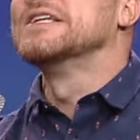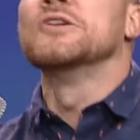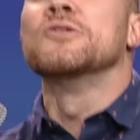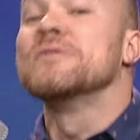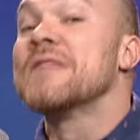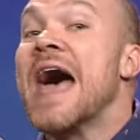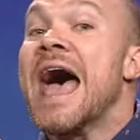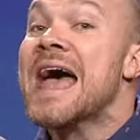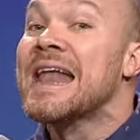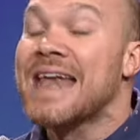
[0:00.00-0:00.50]
do
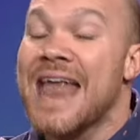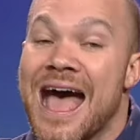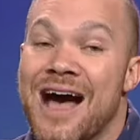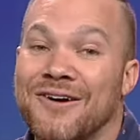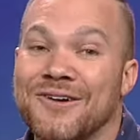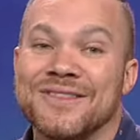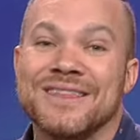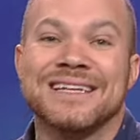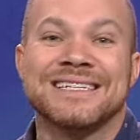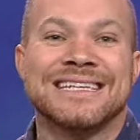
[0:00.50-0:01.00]
that
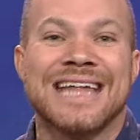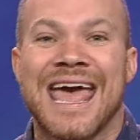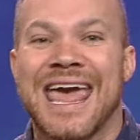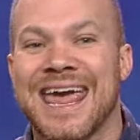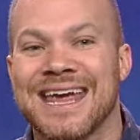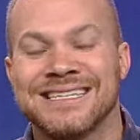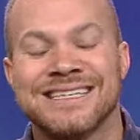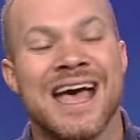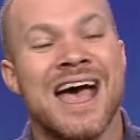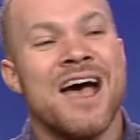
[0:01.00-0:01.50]
now in this
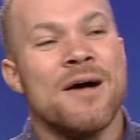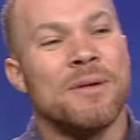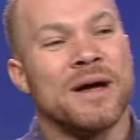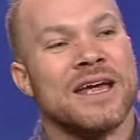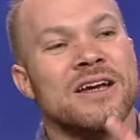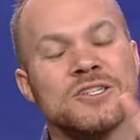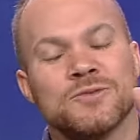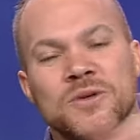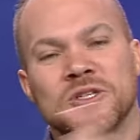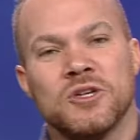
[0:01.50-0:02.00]
age, but
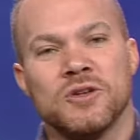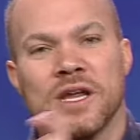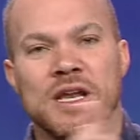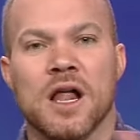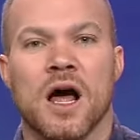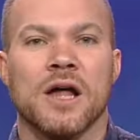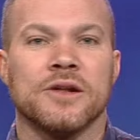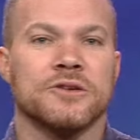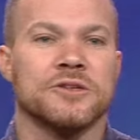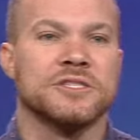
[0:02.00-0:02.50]
here's what you need
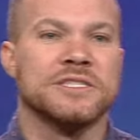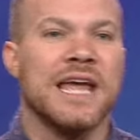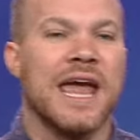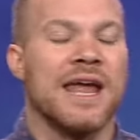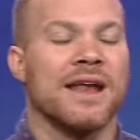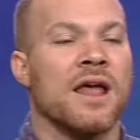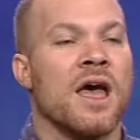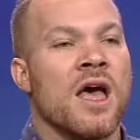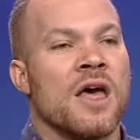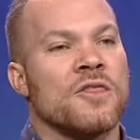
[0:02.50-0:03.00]
to
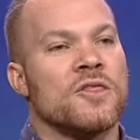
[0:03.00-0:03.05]
understand.